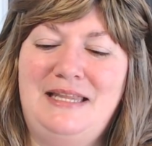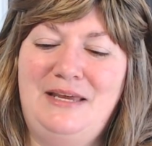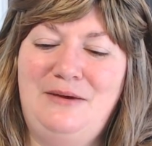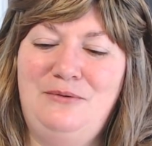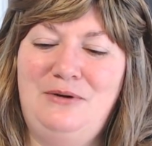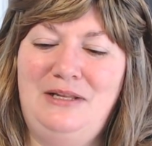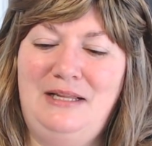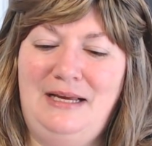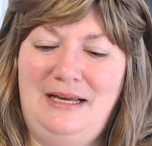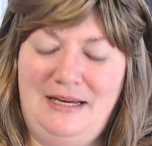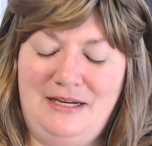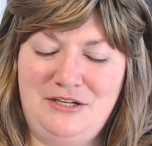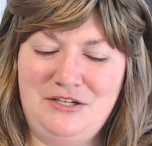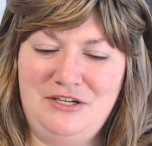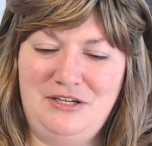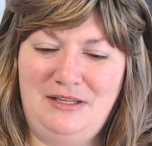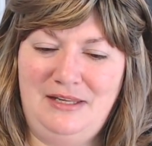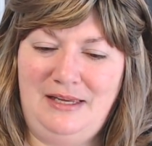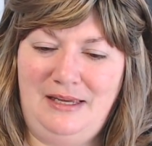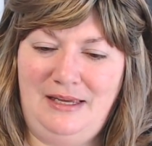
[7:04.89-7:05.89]
They will
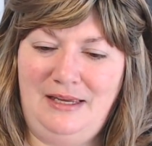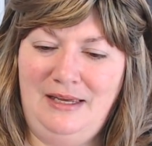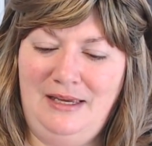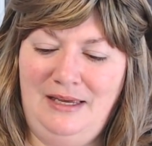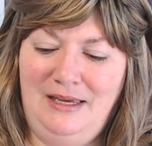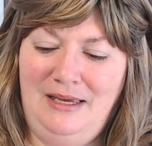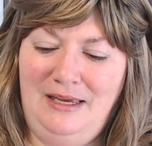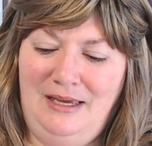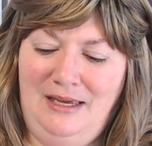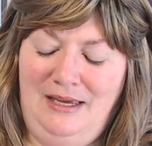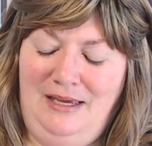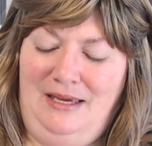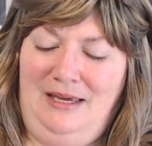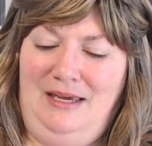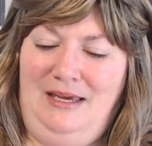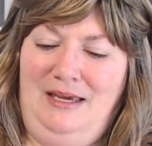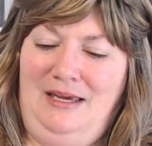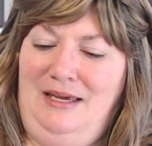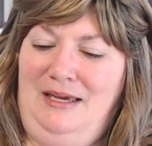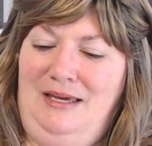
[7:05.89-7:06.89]
actually
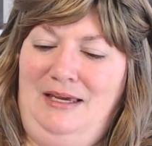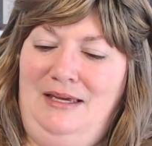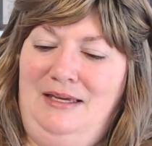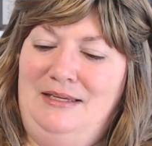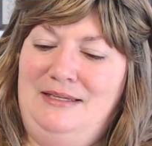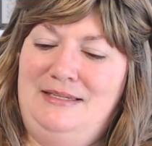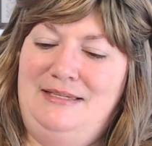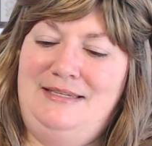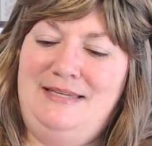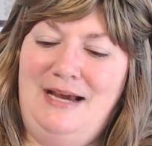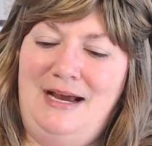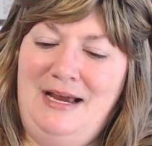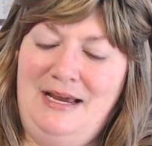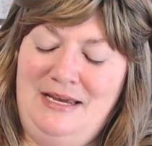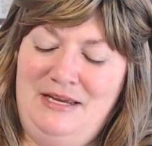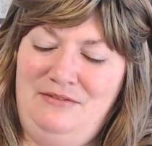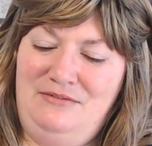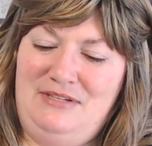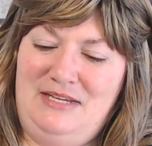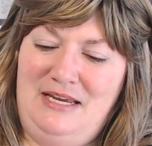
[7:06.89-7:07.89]

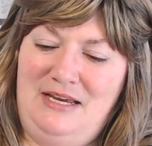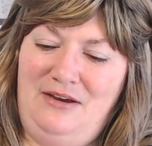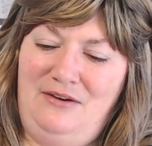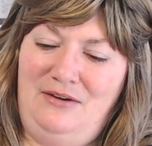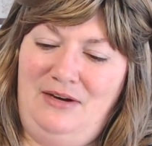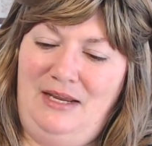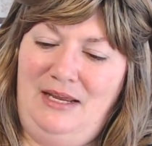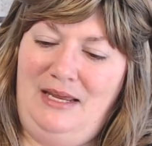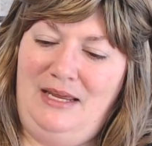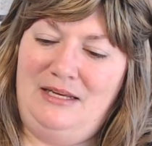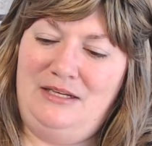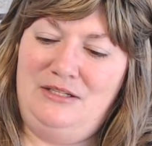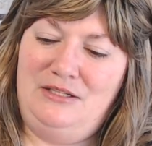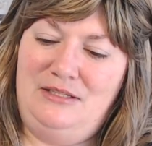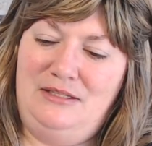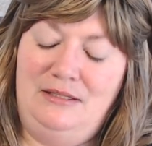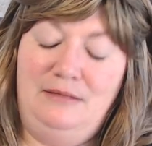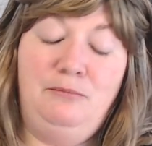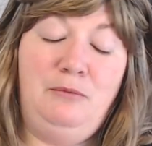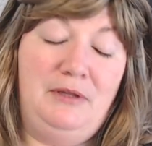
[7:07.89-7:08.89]
dive down and,
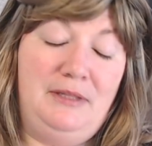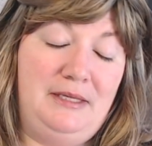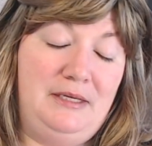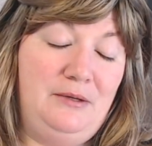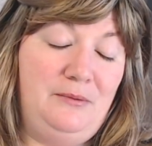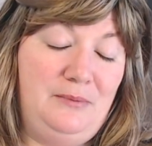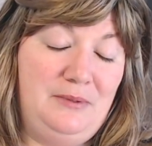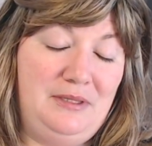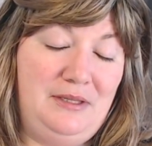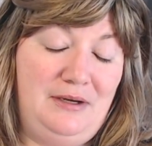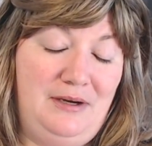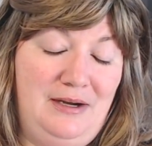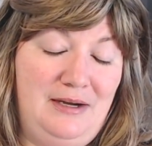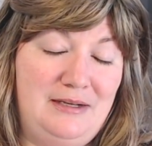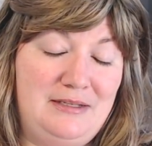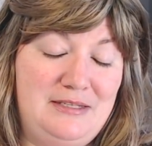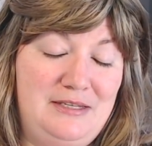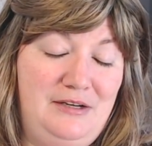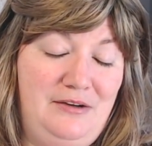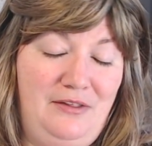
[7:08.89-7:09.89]
well, they don't want the
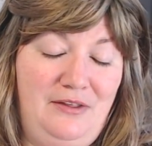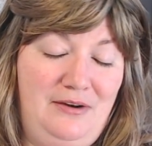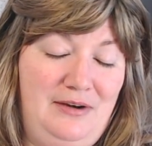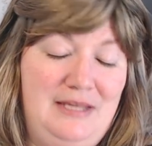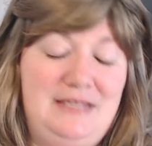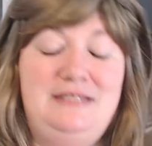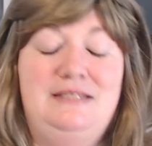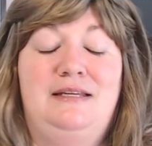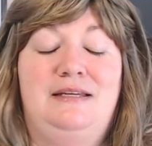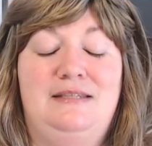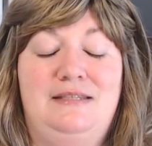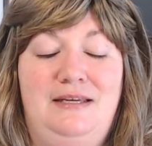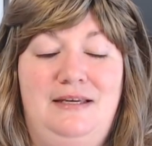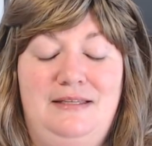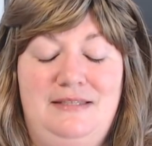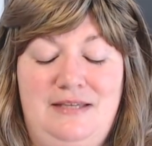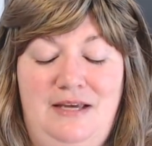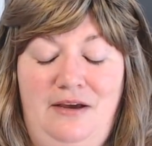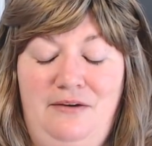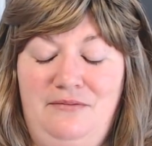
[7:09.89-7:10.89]
hawks near their nesting
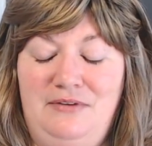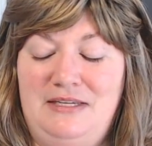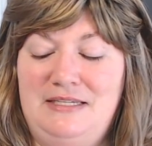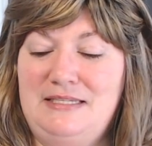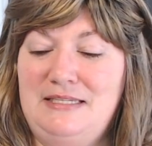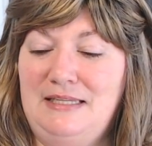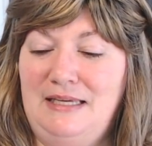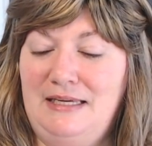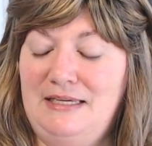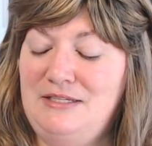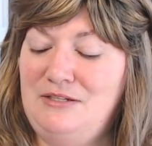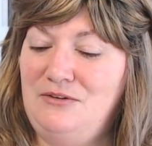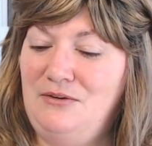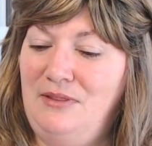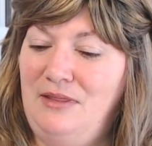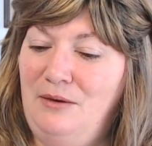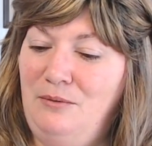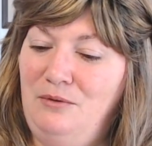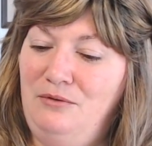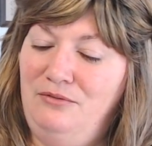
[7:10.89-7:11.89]
sites, obviously. So
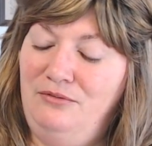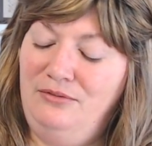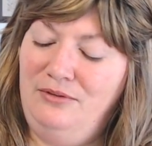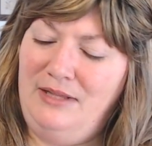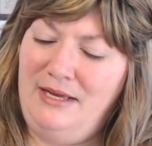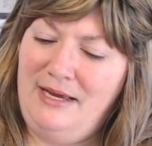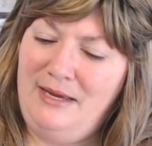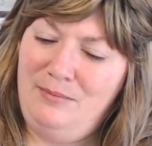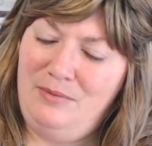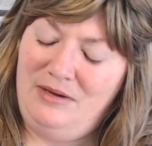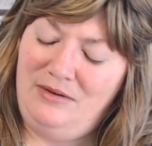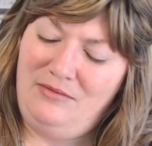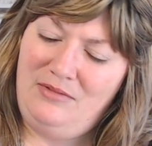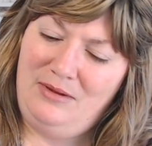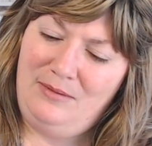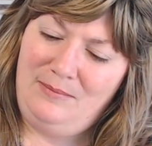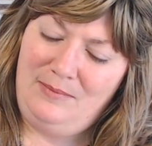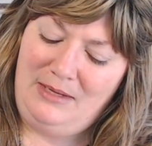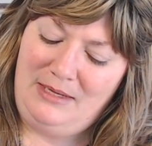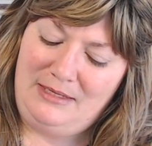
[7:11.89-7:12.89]
they will fly above
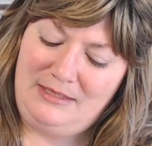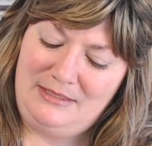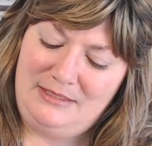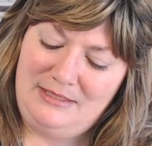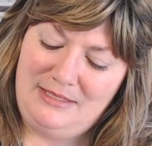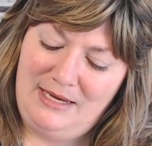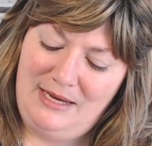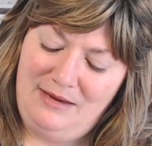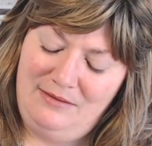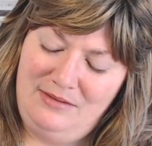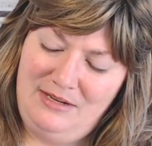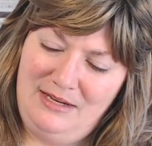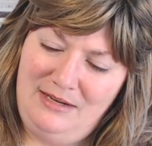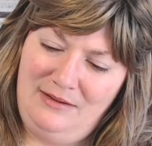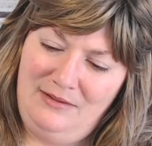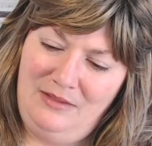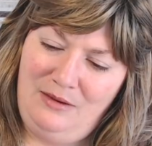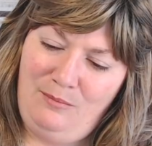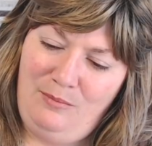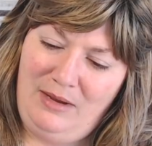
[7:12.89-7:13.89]
them and dive down
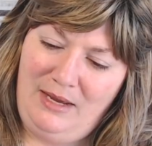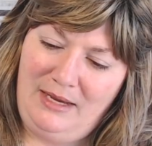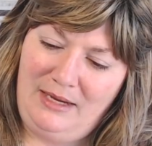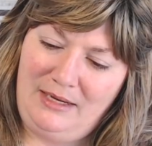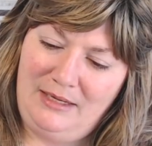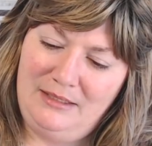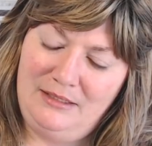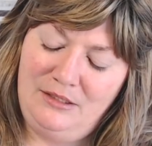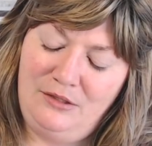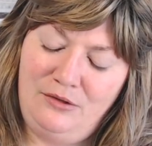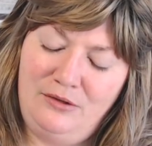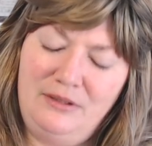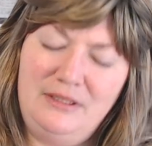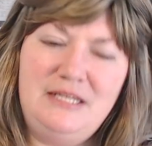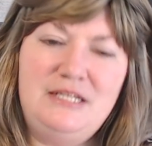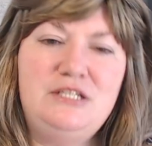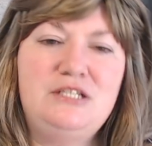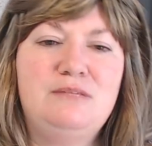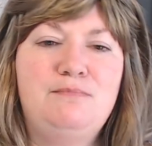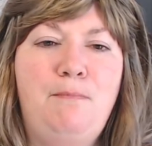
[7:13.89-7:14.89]
on their back and
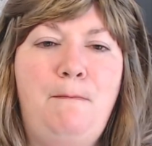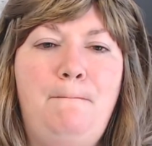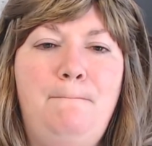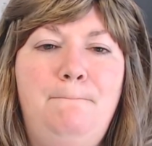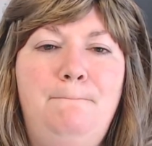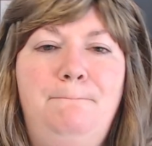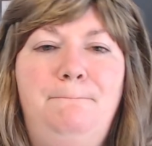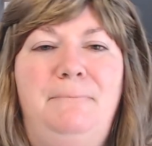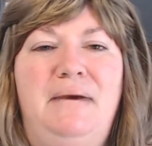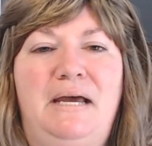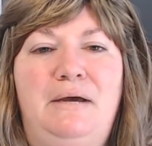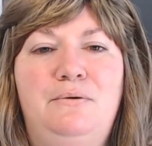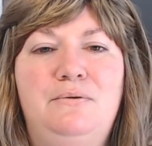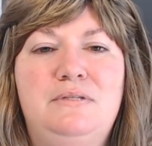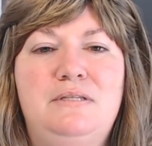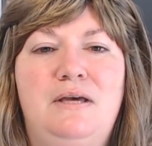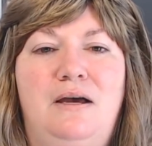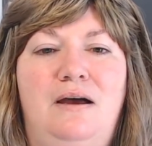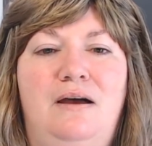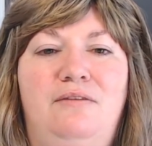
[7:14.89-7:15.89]
literally just
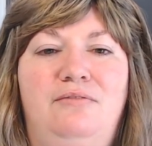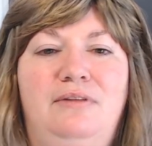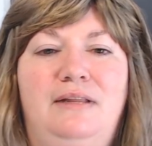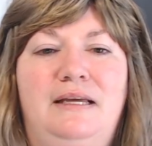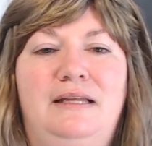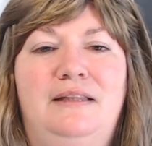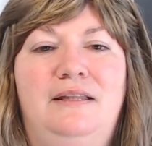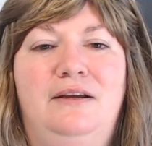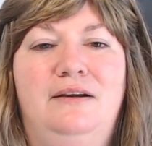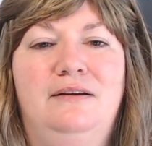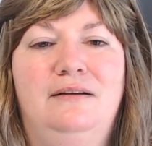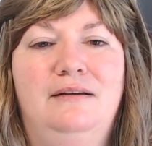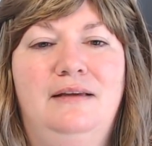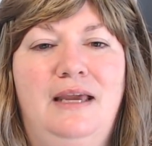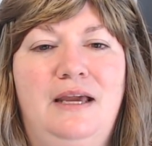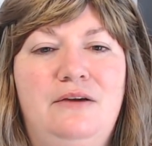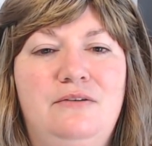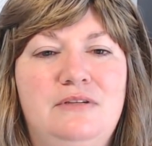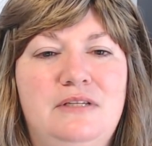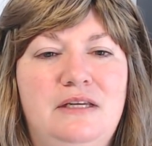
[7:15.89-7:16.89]
bounce off like they're
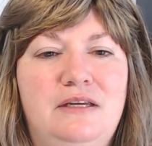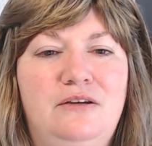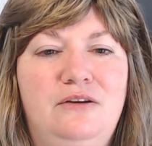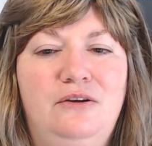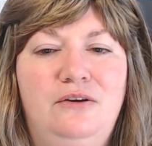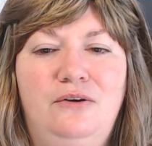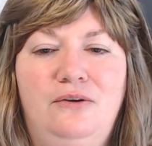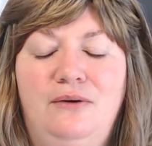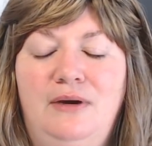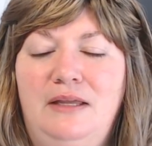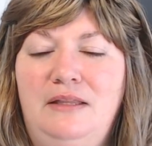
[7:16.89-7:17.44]
counting coup.